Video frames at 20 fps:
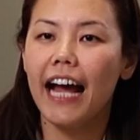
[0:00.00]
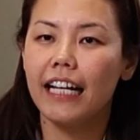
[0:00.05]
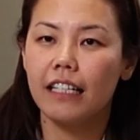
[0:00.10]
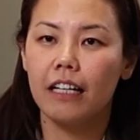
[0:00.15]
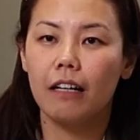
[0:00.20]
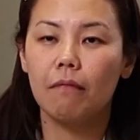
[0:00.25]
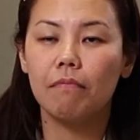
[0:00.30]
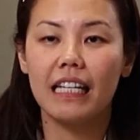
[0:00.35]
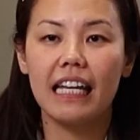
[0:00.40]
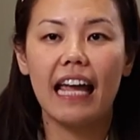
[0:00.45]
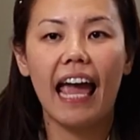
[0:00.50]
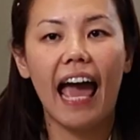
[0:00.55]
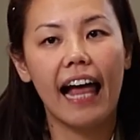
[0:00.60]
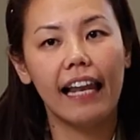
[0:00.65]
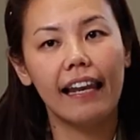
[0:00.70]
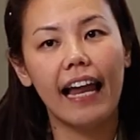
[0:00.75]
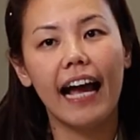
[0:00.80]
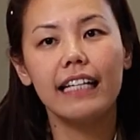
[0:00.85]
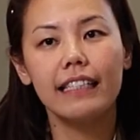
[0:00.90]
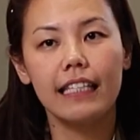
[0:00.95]
I term the
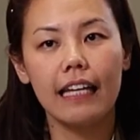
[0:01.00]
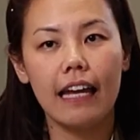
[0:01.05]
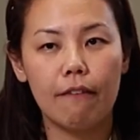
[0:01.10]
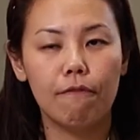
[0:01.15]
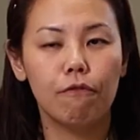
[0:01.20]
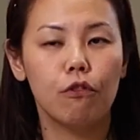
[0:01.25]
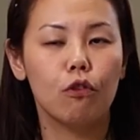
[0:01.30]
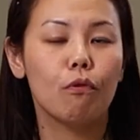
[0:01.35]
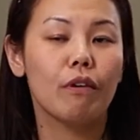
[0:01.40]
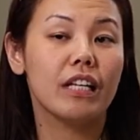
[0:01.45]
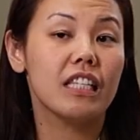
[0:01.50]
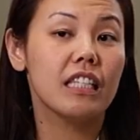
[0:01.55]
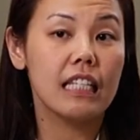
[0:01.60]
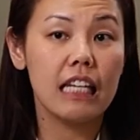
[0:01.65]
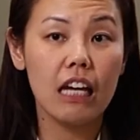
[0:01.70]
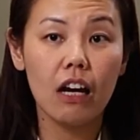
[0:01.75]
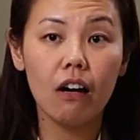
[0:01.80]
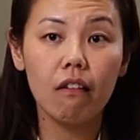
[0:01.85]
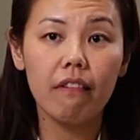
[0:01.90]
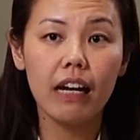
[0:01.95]
allies influence
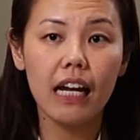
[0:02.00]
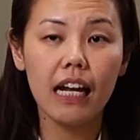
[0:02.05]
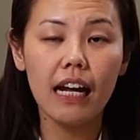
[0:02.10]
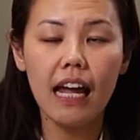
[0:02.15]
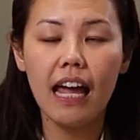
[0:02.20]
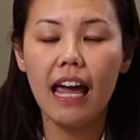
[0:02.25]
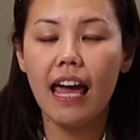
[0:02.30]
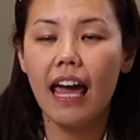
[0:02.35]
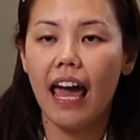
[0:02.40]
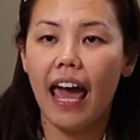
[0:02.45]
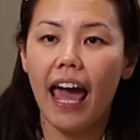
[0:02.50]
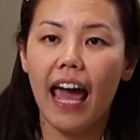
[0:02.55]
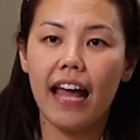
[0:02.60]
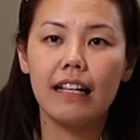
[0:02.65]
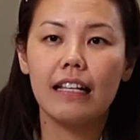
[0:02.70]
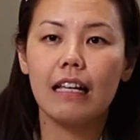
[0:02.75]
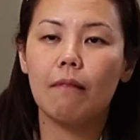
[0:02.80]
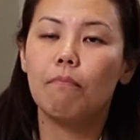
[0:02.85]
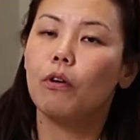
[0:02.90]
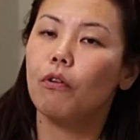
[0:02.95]
theory
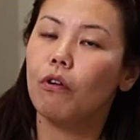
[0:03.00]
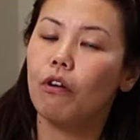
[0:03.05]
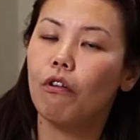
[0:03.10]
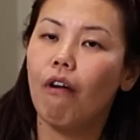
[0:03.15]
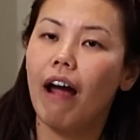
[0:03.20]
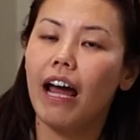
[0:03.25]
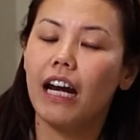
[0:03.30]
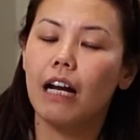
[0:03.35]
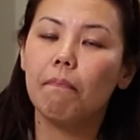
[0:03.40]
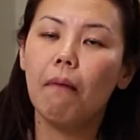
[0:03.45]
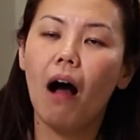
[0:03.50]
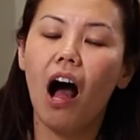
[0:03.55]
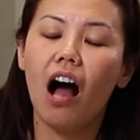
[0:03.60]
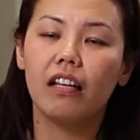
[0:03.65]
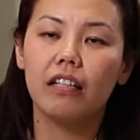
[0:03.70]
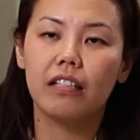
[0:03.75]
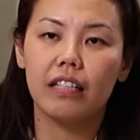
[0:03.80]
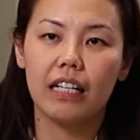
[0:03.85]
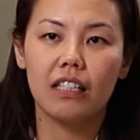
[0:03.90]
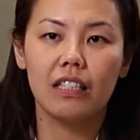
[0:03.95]
and the bureaucratic
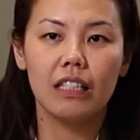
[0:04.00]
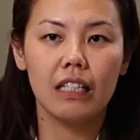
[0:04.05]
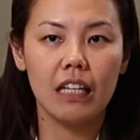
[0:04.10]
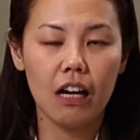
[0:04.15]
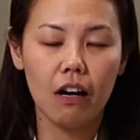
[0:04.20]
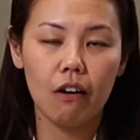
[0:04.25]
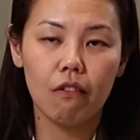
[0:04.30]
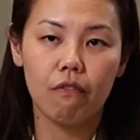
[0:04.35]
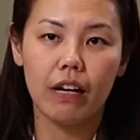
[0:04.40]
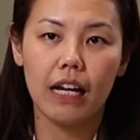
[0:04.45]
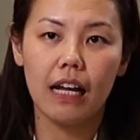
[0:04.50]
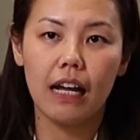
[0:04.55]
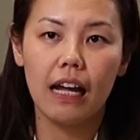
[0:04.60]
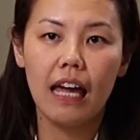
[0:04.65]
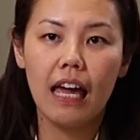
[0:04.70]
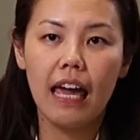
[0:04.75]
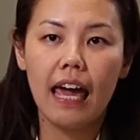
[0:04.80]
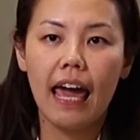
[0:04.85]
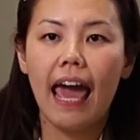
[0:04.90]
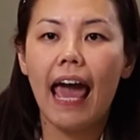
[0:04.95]
politics theory.
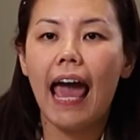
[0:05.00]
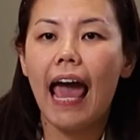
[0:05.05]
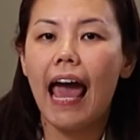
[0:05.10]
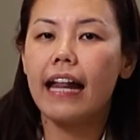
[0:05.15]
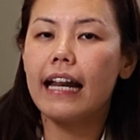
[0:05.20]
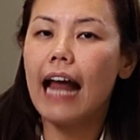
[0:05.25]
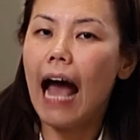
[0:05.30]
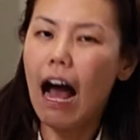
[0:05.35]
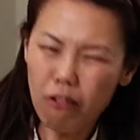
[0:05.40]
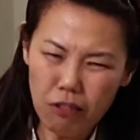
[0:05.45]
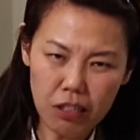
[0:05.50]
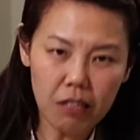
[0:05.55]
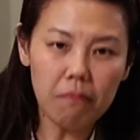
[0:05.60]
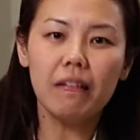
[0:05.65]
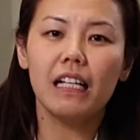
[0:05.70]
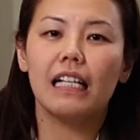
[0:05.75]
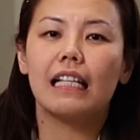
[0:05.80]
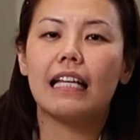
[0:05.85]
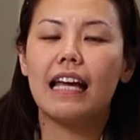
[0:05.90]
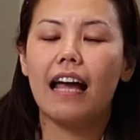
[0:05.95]
And
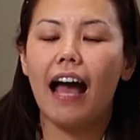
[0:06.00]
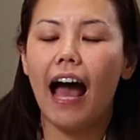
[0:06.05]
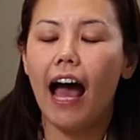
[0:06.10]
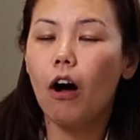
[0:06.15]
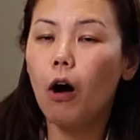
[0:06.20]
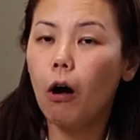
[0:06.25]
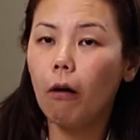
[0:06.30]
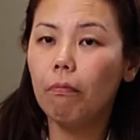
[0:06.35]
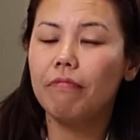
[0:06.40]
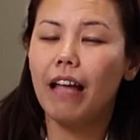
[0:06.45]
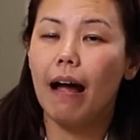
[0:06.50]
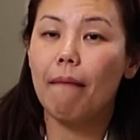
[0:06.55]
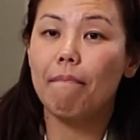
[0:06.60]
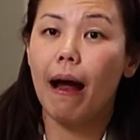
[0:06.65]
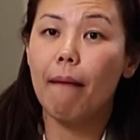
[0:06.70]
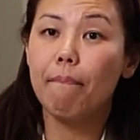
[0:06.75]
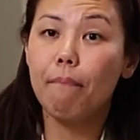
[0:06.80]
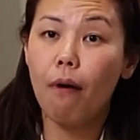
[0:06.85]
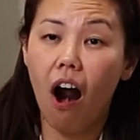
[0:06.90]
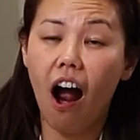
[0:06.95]
ultimately, I hope that
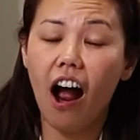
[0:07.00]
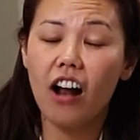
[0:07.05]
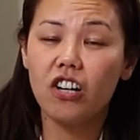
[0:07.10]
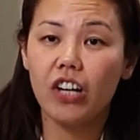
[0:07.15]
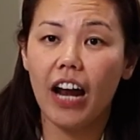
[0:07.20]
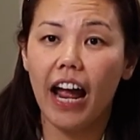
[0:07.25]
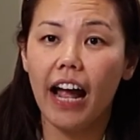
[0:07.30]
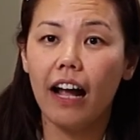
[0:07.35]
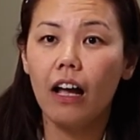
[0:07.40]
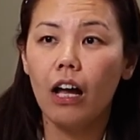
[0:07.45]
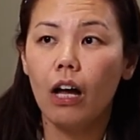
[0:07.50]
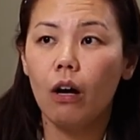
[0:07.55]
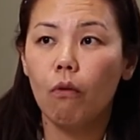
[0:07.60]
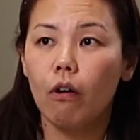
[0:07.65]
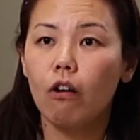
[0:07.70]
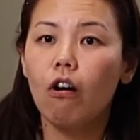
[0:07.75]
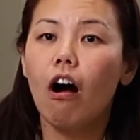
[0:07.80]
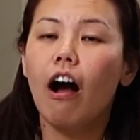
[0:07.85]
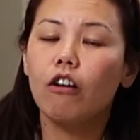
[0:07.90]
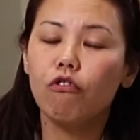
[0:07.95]
my project
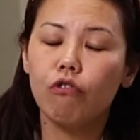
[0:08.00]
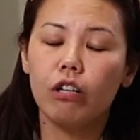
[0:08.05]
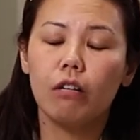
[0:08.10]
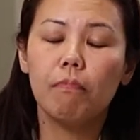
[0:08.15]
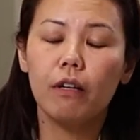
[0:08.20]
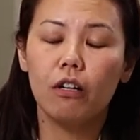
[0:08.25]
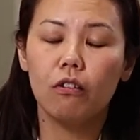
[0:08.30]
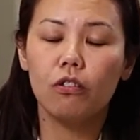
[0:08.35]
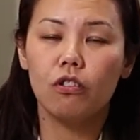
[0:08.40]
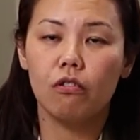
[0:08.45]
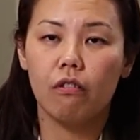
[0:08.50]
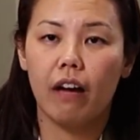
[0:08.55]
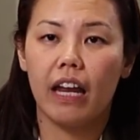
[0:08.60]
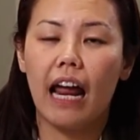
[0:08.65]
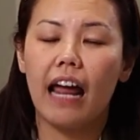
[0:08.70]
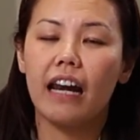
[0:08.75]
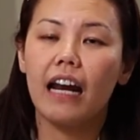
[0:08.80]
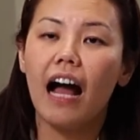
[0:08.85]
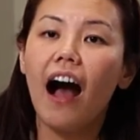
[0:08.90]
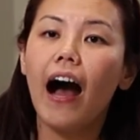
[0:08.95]
will contribute to
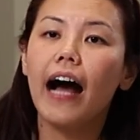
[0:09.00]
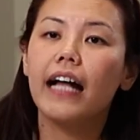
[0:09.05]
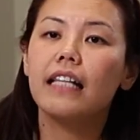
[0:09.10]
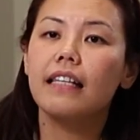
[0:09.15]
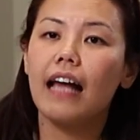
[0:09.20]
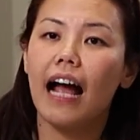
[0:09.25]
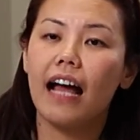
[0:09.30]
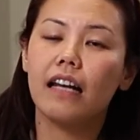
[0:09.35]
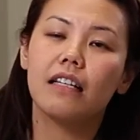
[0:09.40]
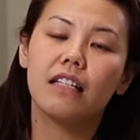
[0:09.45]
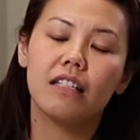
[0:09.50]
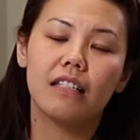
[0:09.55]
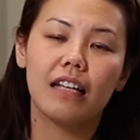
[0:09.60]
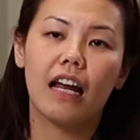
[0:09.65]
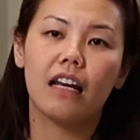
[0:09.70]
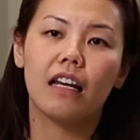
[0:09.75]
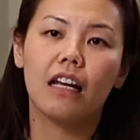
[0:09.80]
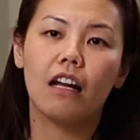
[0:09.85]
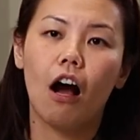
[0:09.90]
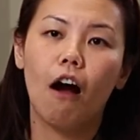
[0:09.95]
an enhanced
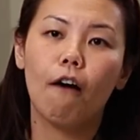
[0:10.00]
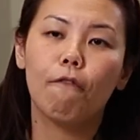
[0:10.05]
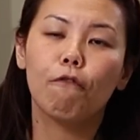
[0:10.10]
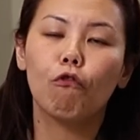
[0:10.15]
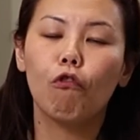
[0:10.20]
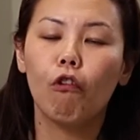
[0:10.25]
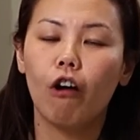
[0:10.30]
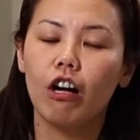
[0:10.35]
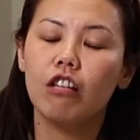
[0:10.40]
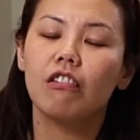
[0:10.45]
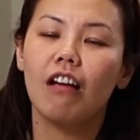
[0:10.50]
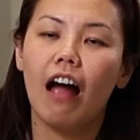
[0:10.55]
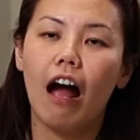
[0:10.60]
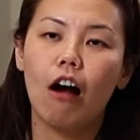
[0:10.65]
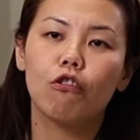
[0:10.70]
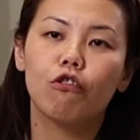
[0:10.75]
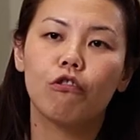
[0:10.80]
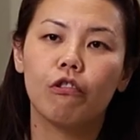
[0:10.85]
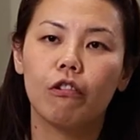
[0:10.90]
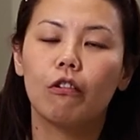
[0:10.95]
understanding of
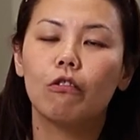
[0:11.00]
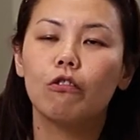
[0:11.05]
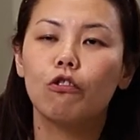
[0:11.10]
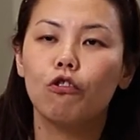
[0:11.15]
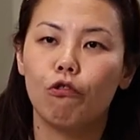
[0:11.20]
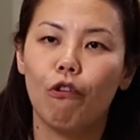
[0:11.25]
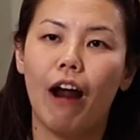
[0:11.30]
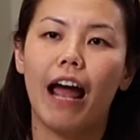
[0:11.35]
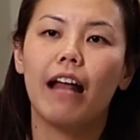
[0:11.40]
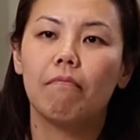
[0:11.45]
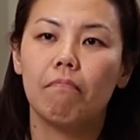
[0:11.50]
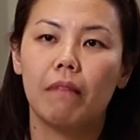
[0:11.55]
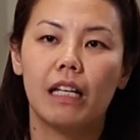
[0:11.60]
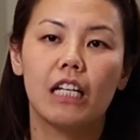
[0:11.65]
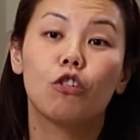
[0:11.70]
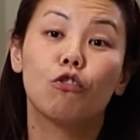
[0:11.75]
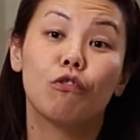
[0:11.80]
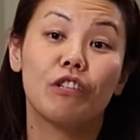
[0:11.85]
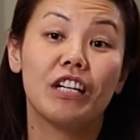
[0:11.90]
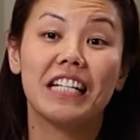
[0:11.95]
cross-cultural threat
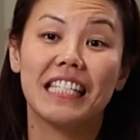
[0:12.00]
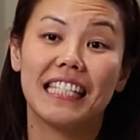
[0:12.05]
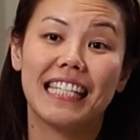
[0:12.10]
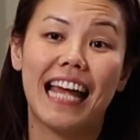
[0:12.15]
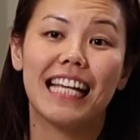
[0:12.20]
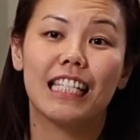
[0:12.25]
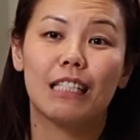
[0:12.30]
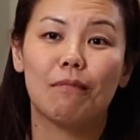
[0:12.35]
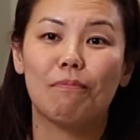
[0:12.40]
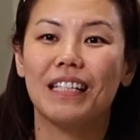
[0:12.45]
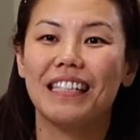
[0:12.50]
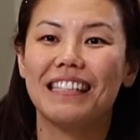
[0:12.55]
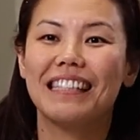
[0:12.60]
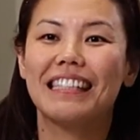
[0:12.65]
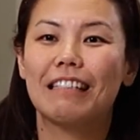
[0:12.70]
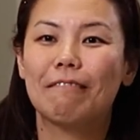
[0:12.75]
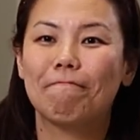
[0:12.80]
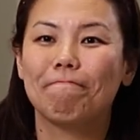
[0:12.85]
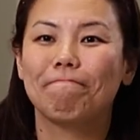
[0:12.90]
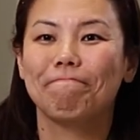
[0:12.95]
military
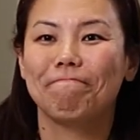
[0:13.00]
assessments.